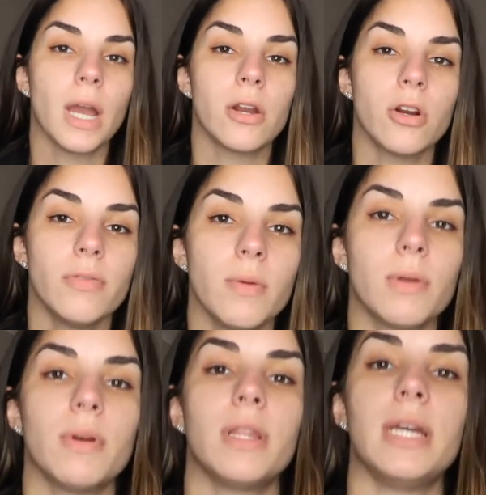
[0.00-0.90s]
I don't know if I
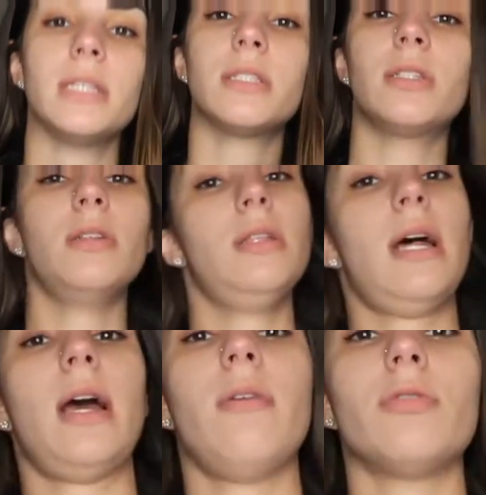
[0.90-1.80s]
want to wear this
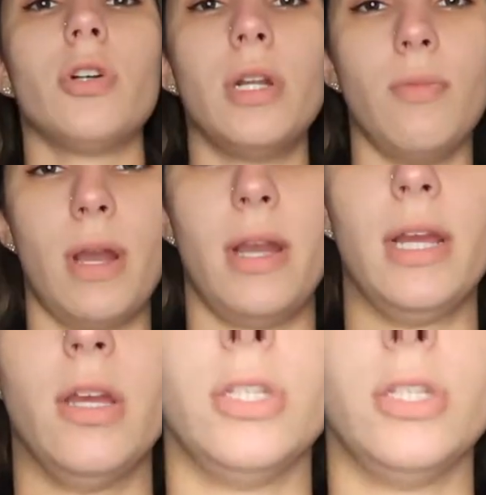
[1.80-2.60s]
that I was already wearing.